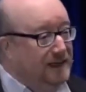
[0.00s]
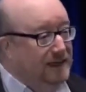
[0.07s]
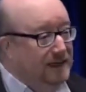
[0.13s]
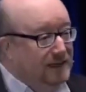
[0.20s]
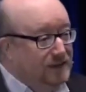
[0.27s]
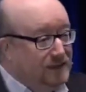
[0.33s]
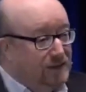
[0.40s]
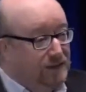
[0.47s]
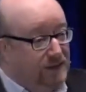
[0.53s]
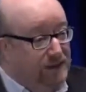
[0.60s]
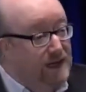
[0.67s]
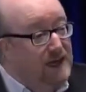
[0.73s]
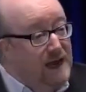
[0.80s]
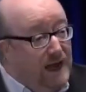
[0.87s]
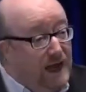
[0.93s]
in eternity
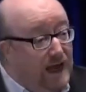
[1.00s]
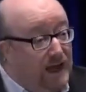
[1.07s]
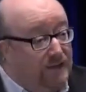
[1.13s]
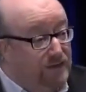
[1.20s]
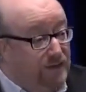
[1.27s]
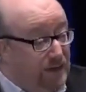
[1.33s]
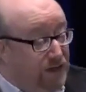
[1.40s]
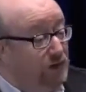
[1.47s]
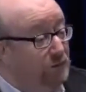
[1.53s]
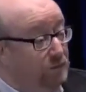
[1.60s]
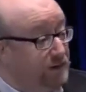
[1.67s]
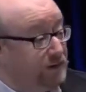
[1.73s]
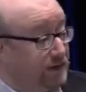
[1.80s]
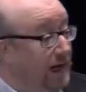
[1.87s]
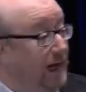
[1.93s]
other than you
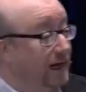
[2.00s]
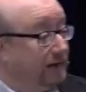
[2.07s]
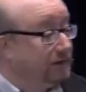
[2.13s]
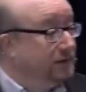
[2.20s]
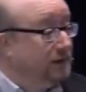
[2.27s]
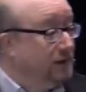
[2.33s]
miss out